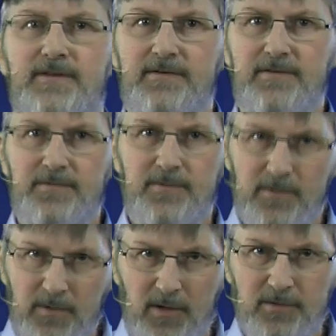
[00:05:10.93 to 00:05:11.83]
This is
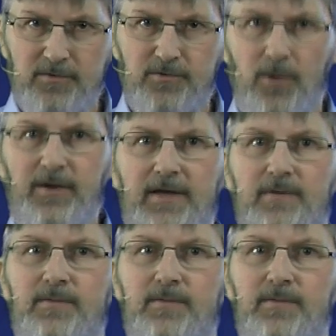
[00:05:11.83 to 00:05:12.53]
called docking.